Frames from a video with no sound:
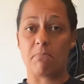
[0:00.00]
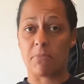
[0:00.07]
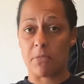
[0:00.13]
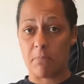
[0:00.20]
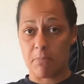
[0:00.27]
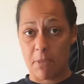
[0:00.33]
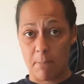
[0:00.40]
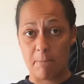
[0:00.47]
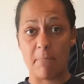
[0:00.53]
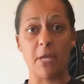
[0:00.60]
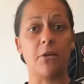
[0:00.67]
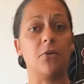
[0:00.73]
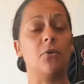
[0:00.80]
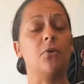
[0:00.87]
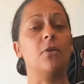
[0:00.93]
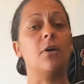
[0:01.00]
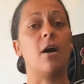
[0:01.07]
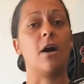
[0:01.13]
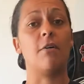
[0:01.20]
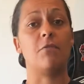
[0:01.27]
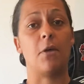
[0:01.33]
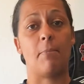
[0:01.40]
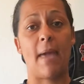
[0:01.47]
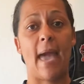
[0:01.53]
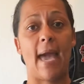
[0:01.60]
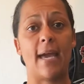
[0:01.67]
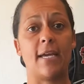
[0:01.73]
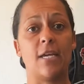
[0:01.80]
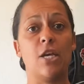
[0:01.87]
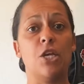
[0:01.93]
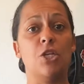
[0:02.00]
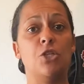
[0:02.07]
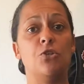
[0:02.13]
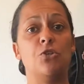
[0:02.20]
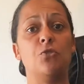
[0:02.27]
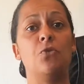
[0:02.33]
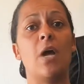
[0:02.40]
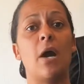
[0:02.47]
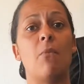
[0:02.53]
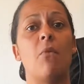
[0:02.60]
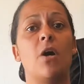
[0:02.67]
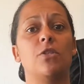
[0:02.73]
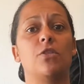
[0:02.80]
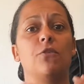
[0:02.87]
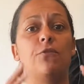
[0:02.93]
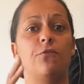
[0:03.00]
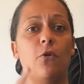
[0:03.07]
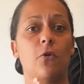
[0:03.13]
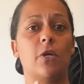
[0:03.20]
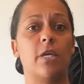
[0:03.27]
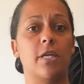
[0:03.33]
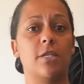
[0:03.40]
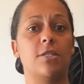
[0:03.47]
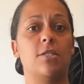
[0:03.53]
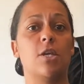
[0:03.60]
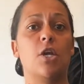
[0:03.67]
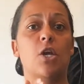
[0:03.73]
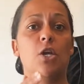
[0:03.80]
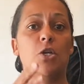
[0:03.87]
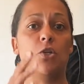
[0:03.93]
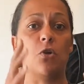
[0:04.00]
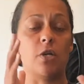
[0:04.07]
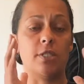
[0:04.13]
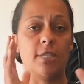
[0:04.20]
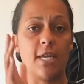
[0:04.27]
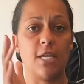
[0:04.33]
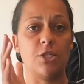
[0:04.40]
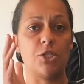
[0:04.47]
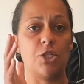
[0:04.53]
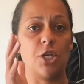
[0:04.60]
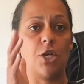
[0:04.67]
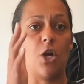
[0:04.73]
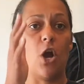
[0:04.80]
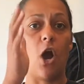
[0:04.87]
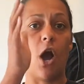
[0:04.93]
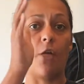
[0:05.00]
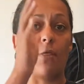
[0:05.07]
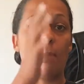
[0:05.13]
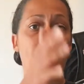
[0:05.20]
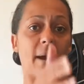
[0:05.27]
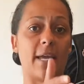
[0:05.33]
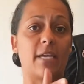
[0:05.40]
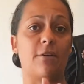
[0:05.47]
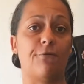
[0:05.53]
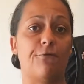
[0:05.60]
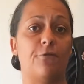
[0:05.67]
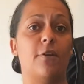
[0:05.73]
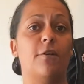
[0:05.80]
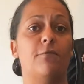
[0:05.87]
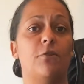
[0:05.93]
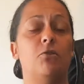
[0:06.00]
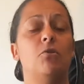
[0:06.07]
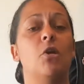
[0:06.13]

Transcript: the middle of the pack, you do not want to focus your attention on the bike in front of you.